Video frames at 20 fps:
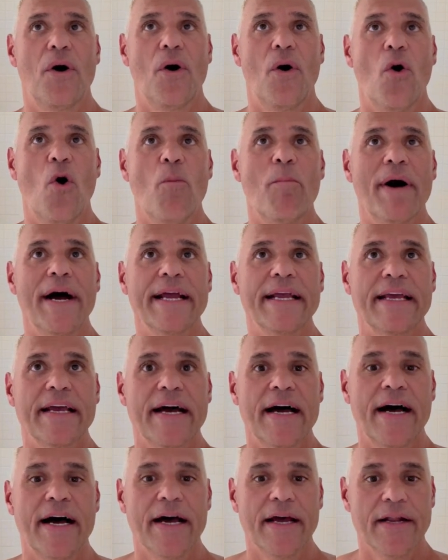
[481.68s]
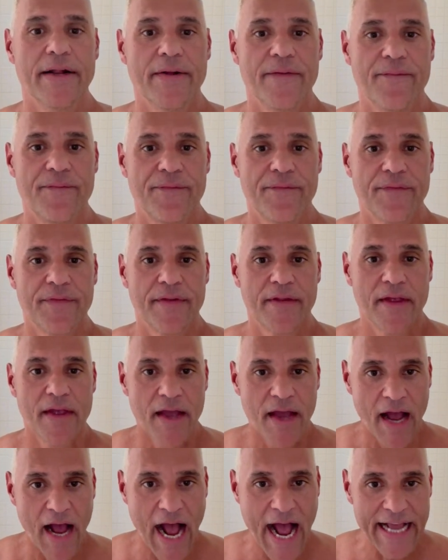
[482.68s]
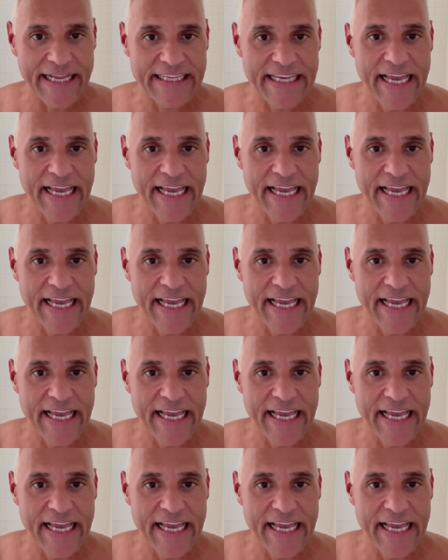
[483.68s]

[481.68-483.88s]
oh my God, I